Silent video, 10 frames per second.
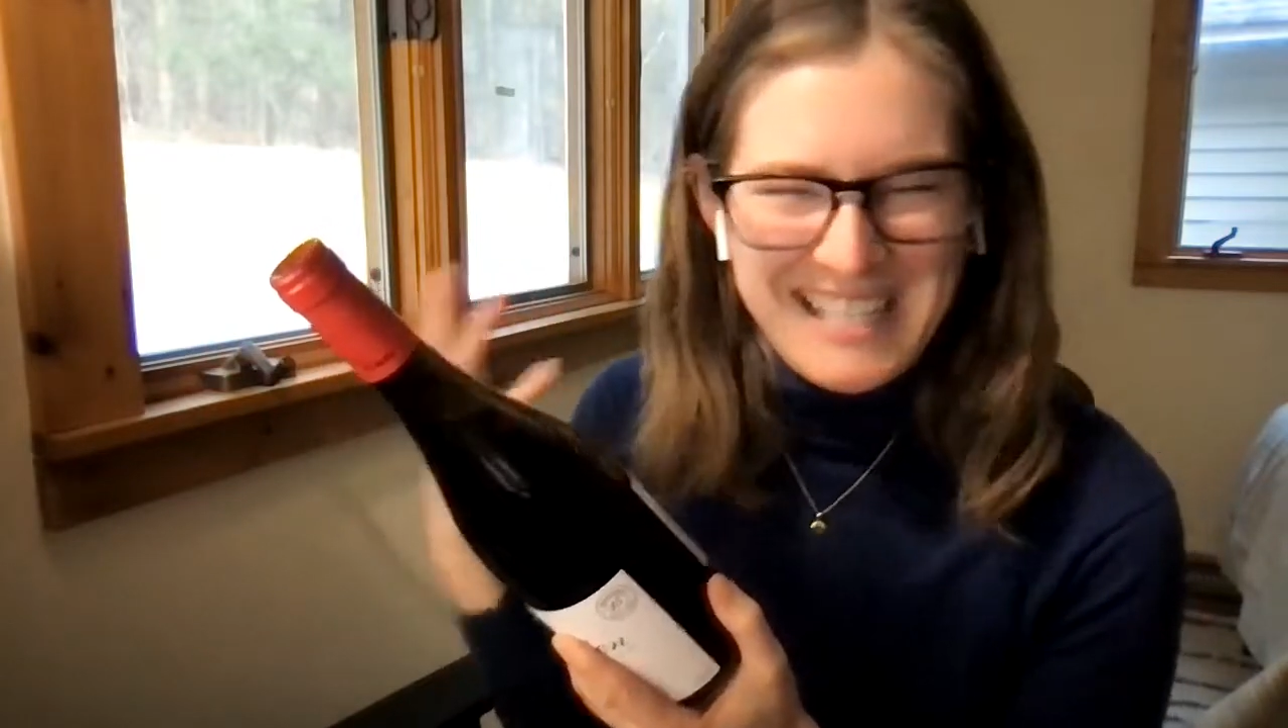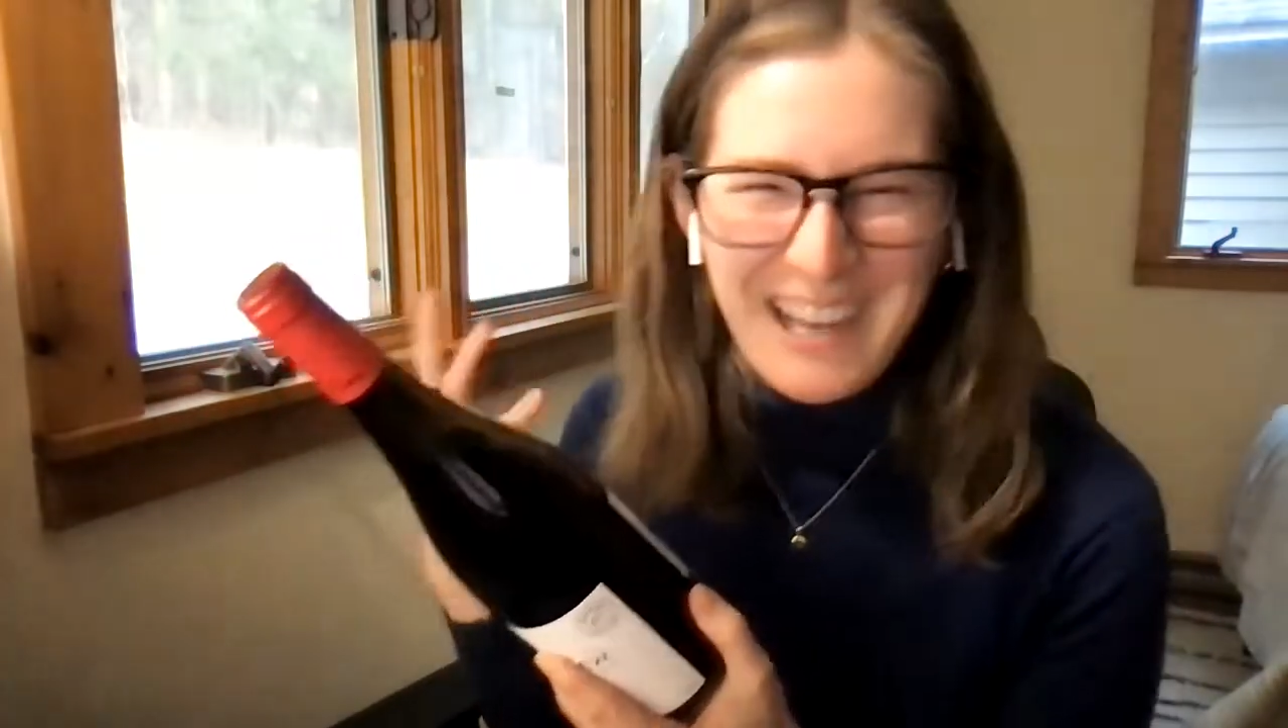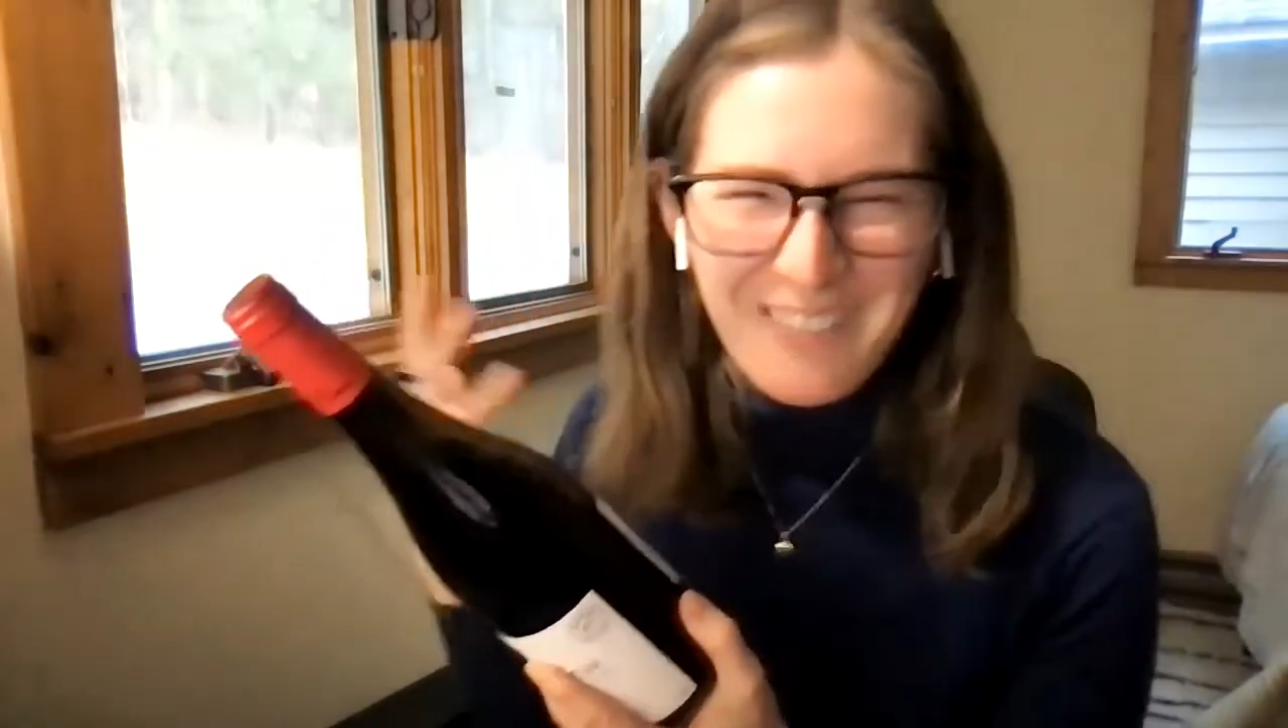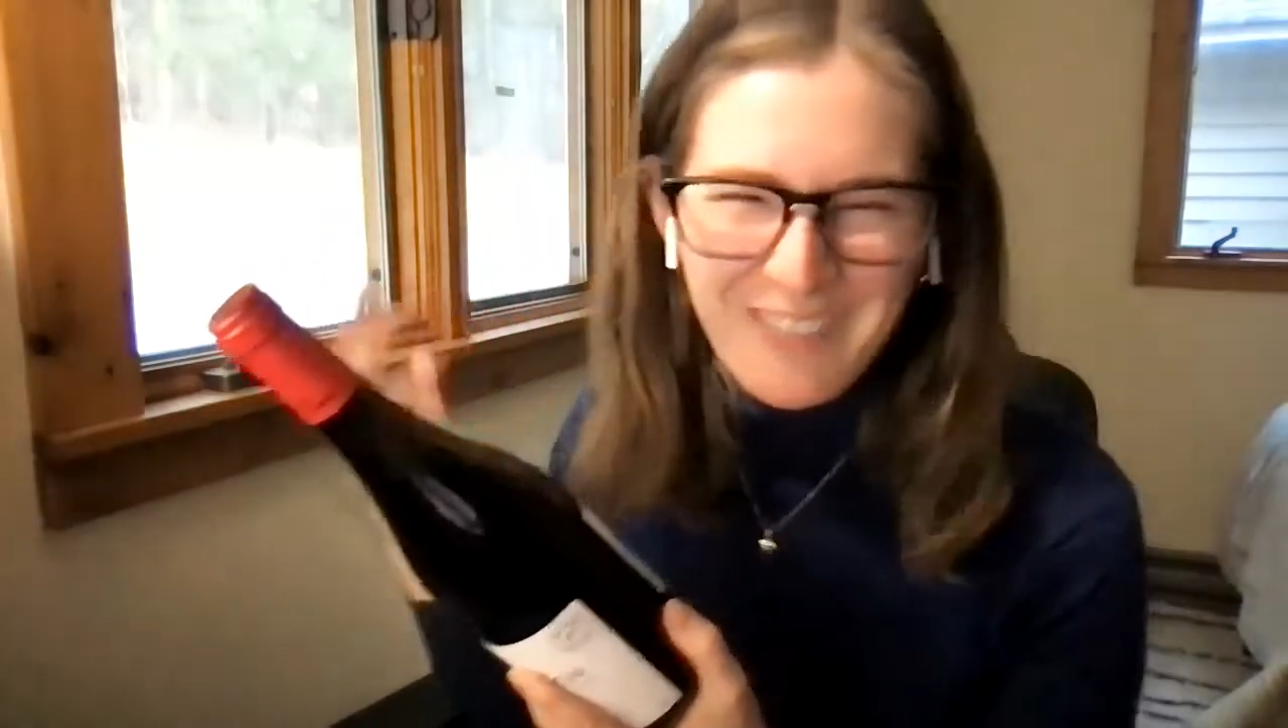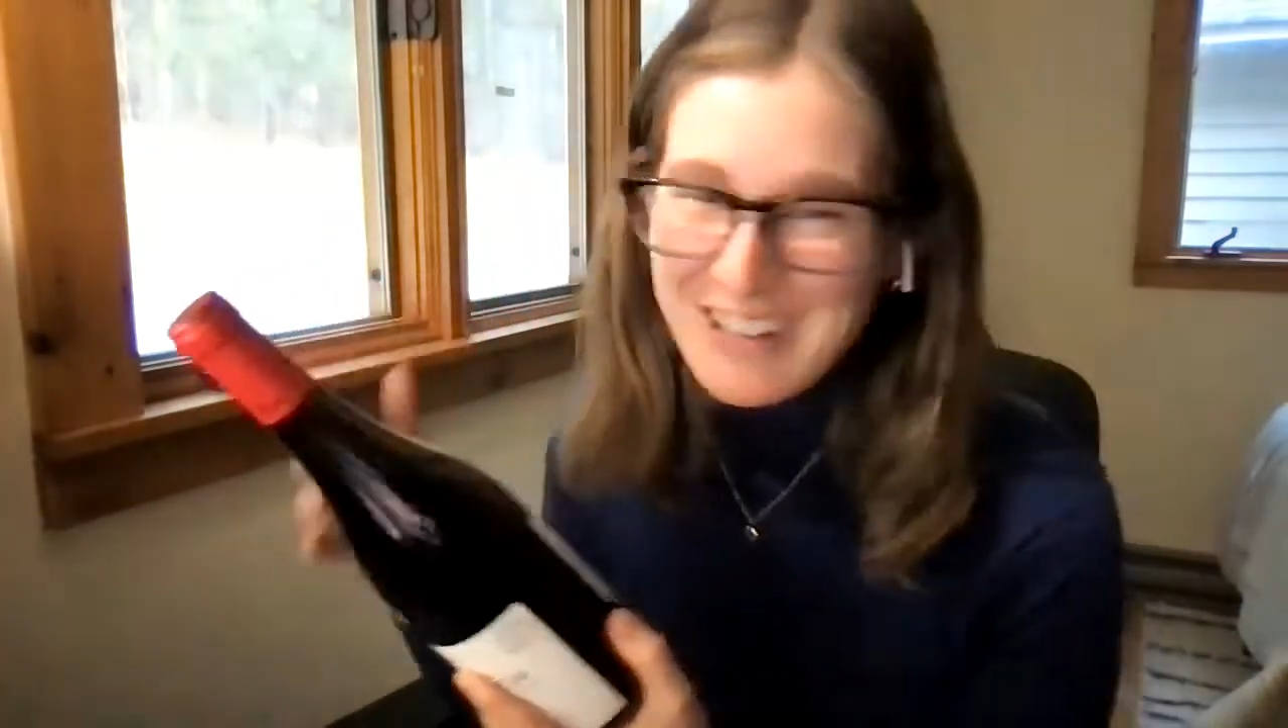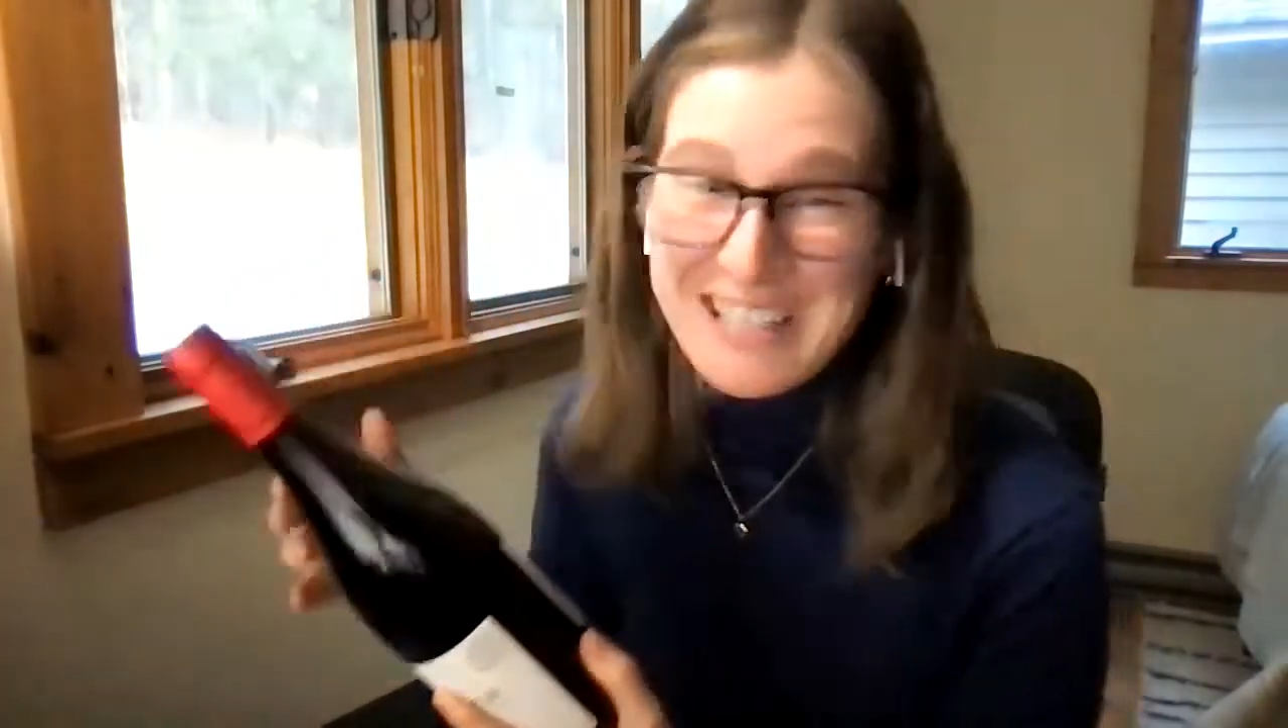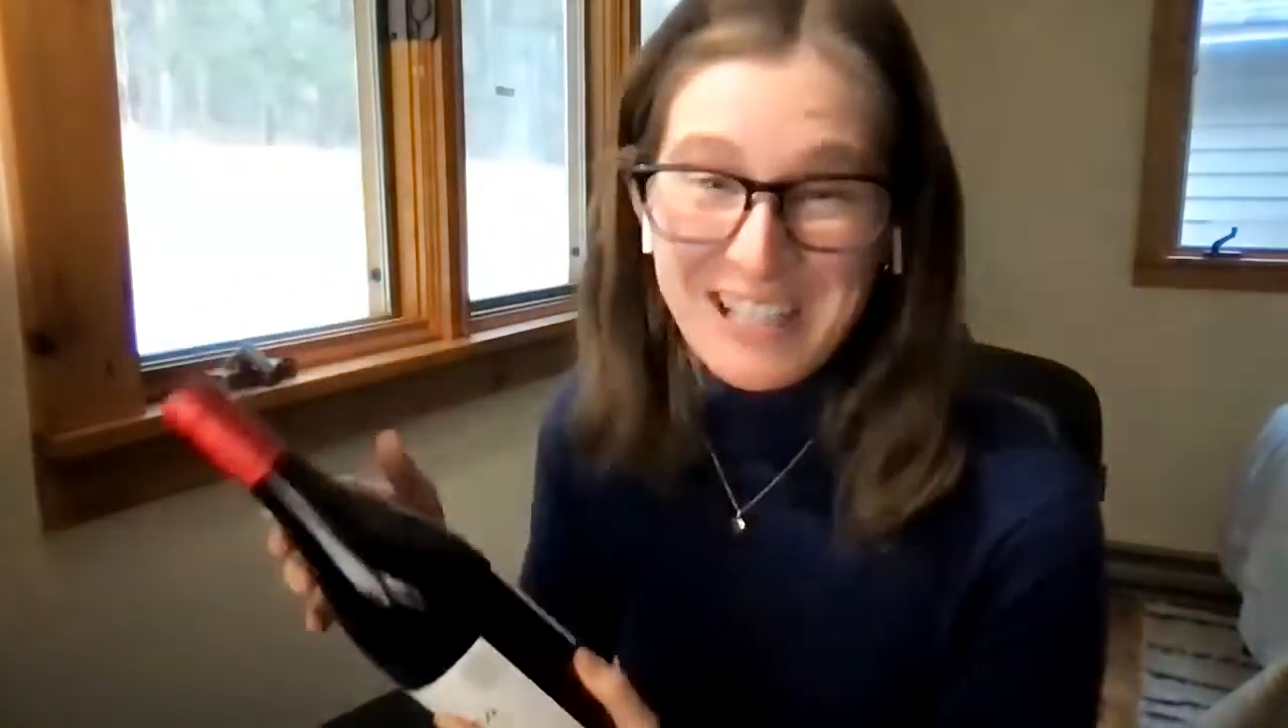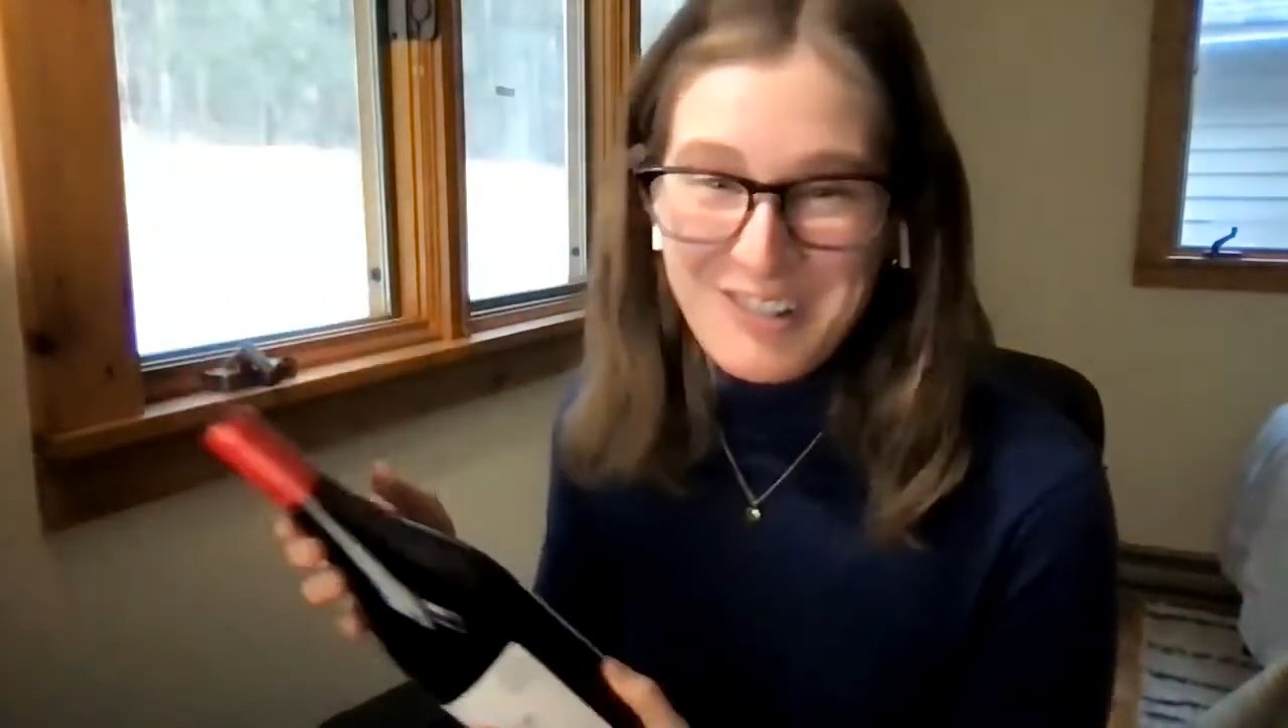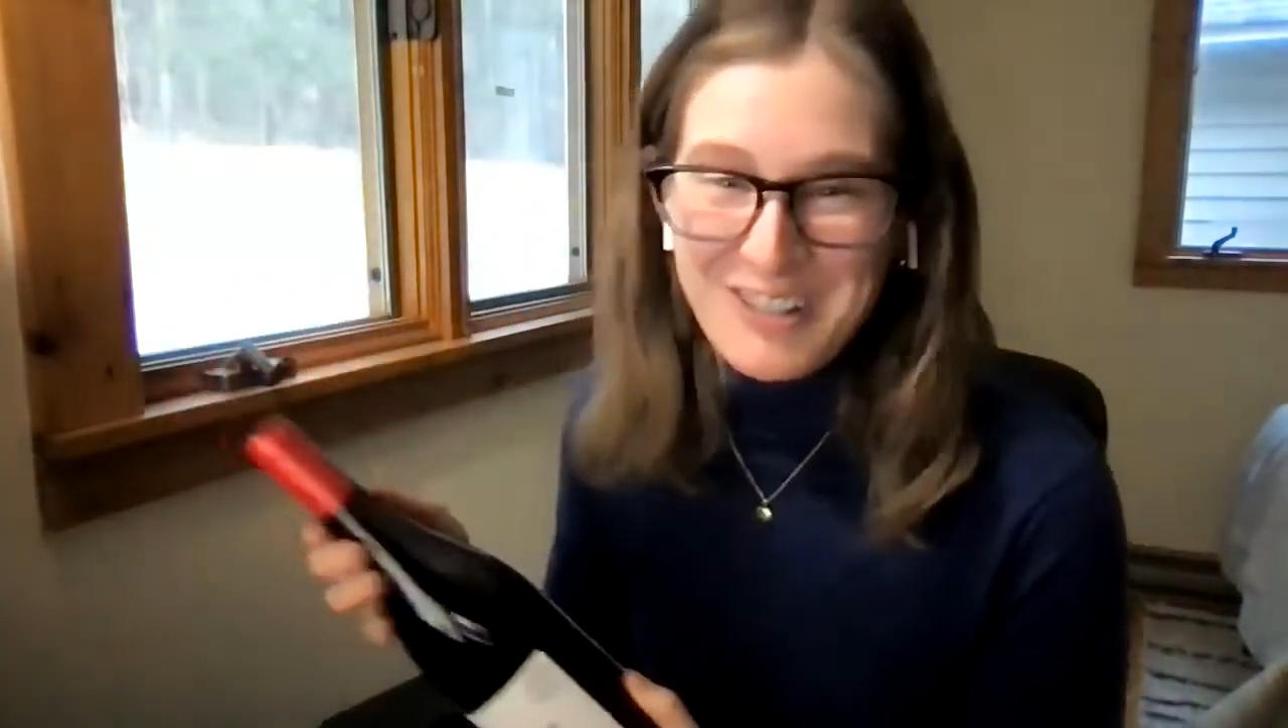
and stuff versus the